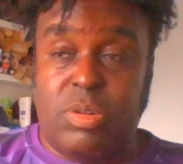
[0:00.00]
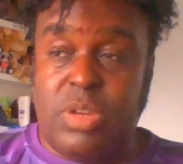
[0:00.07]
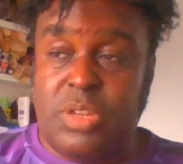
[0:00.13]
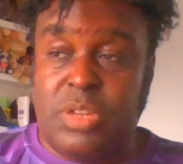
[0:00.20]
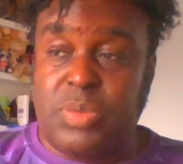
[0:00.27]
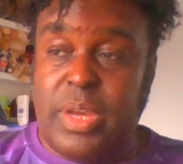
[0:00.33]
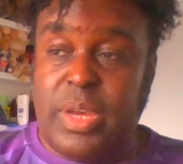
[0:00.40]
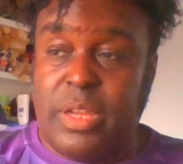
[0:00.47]

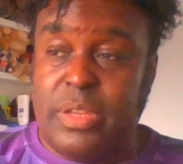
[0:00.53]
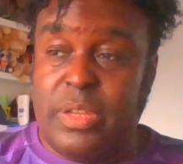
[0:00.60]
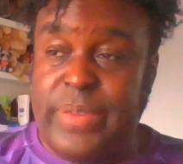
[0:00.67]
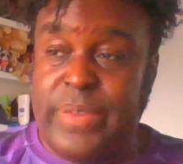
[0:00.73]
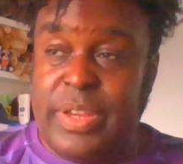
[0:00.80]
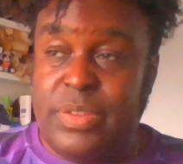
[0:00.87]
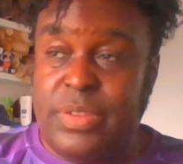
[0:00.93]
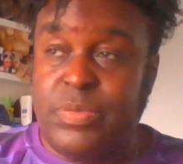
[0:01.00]
as well. I
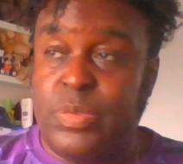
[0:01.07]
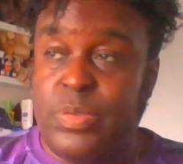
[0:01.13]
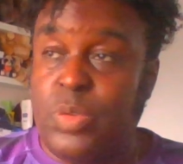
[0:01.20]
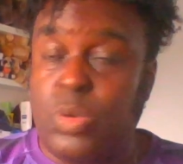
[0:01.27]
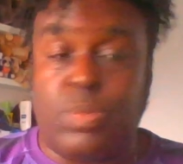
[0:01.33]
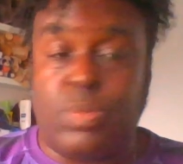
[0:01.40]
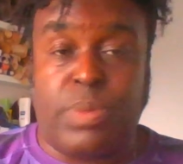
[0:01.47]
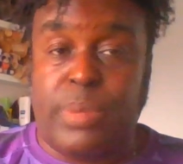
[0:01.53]
mean,
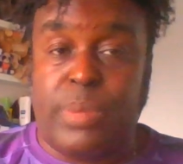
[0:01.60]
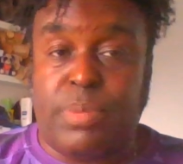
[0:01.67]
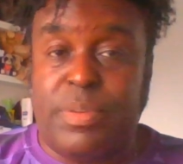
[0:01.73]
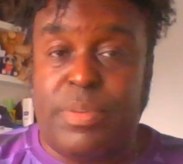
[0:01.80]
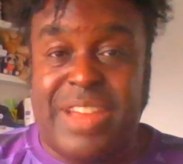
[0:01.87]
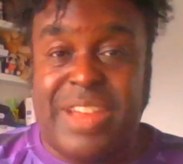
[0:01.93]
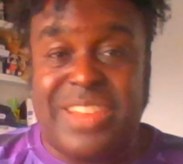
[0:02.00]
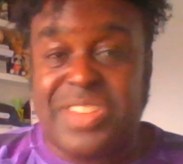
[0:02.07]
all probably
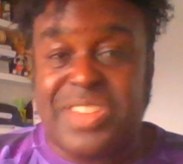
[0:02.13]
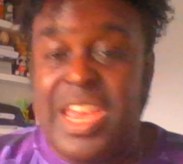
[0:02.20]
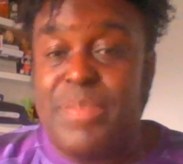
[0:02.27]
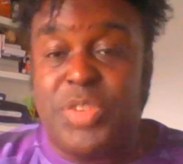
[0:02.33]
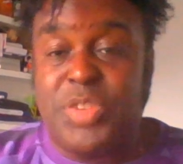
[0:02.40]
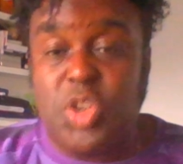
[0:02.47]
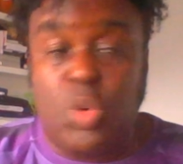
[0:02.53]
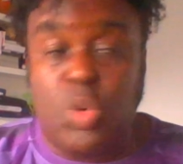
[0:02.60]
relates to
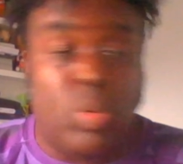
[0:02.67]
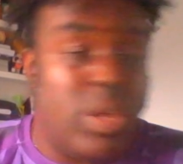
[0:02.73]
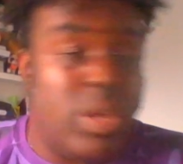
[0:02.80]
him too.